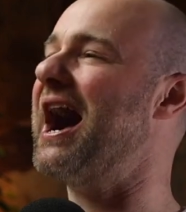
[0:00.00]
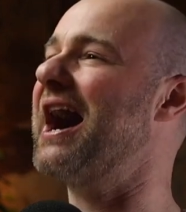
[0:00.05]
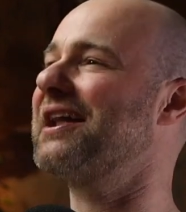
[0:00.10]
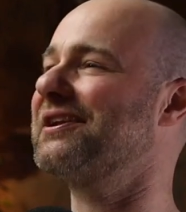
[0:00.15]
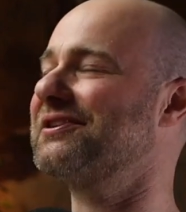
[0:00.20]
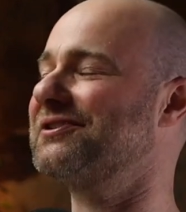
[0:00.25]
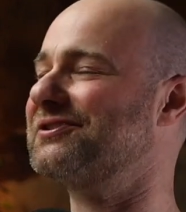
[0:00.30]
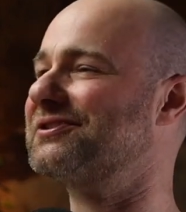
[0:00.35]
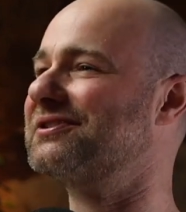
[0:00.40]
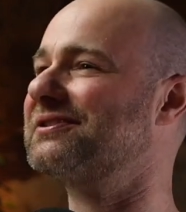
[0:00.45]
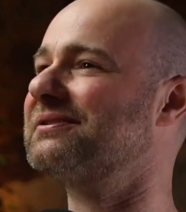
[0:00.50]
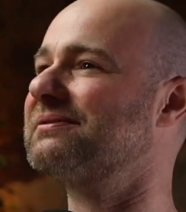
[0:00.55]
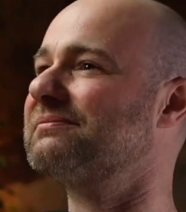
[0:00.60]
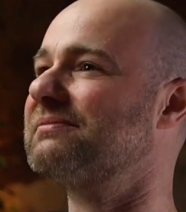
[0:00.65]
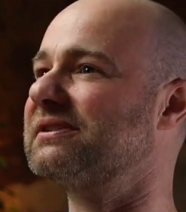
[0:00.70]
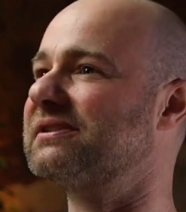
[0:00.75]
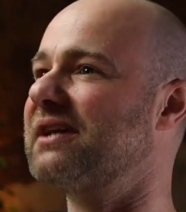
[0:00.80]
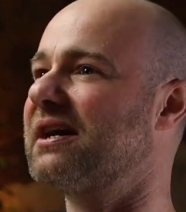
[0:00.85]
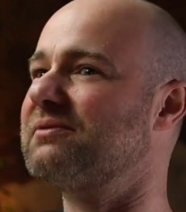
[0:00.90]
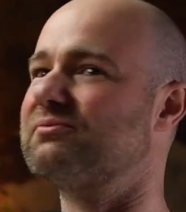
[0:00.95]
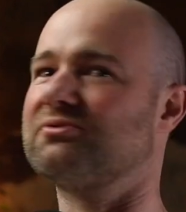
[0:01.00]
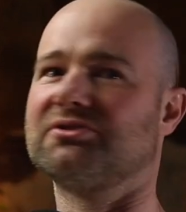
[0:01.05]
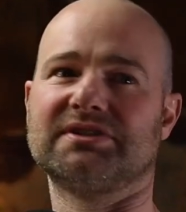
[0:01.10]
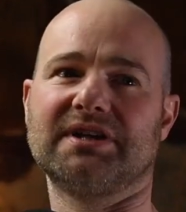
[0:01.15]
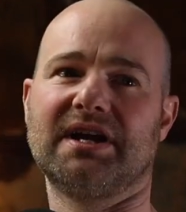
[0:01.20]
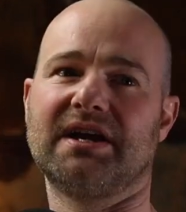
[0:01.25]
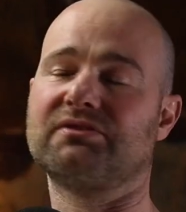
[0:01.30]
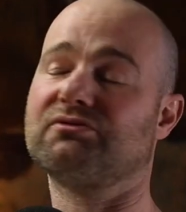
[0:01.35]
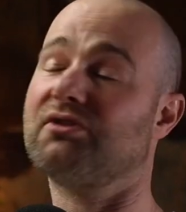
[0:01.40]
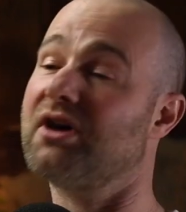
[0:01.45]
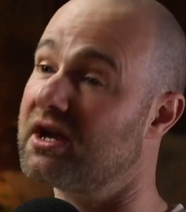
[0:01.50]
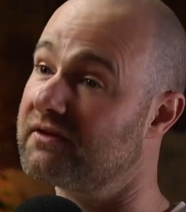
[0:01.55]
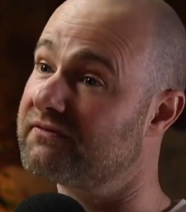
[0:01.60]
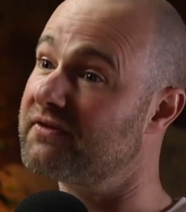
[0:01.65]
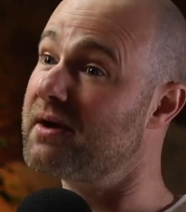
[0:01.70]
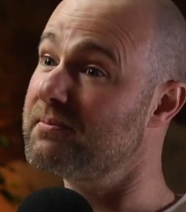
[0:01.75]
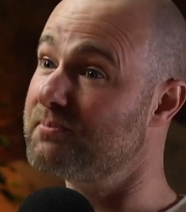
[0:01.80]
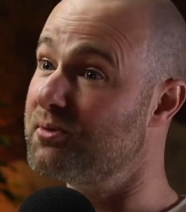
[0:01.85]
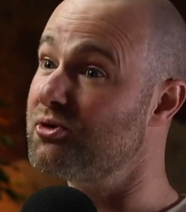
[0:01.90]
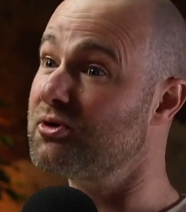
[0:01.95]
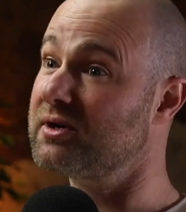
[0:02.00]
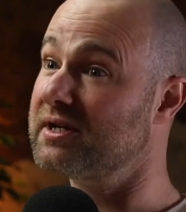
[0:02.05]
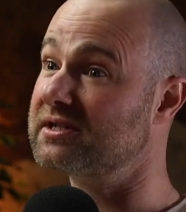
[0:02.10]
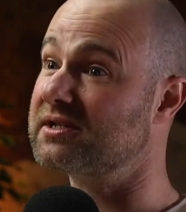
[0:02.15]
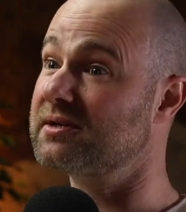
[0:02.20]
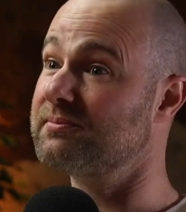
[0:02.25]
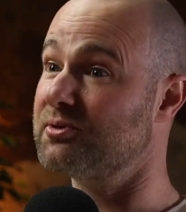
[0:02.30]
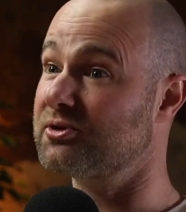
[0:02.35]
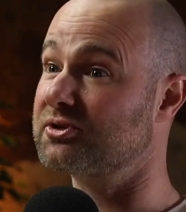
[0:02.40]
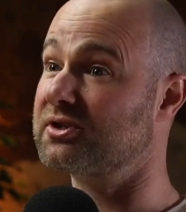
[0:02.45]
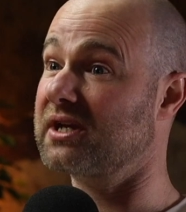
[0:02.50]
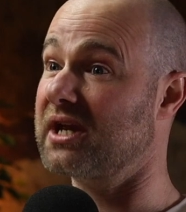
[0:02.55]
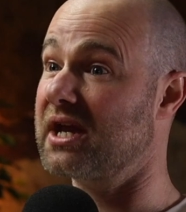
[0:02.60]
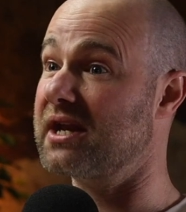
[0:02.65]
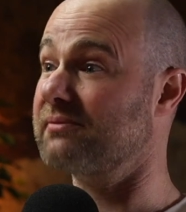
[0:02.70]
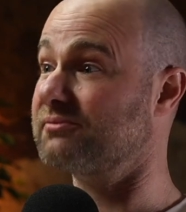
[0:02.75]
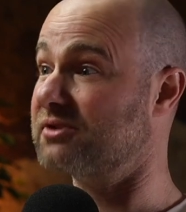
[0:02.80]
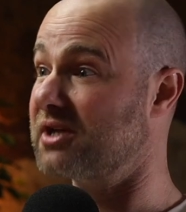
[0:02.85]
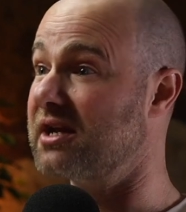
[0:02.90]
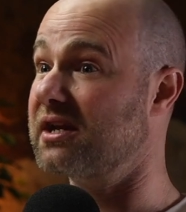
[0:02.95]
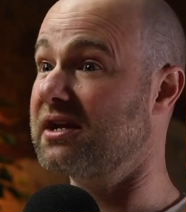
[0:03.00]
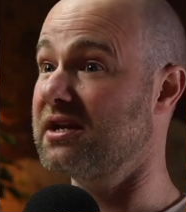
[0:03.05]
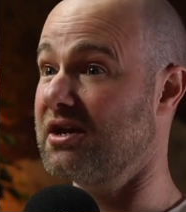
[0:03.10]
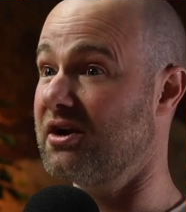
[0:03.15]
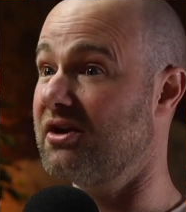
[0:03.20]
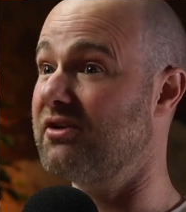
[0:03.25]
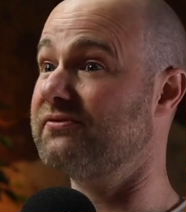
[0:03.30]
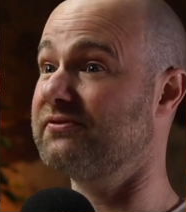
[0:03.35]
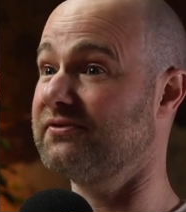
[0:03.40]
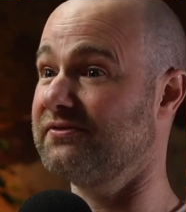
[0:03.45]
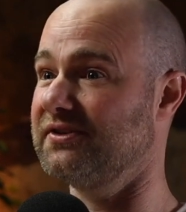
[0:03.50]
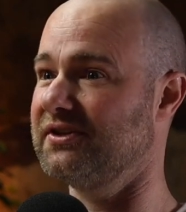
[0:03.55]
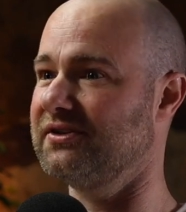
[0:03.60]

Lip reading: And my dad was like, right, if that ball hits the bus again, I'm taking it off of you.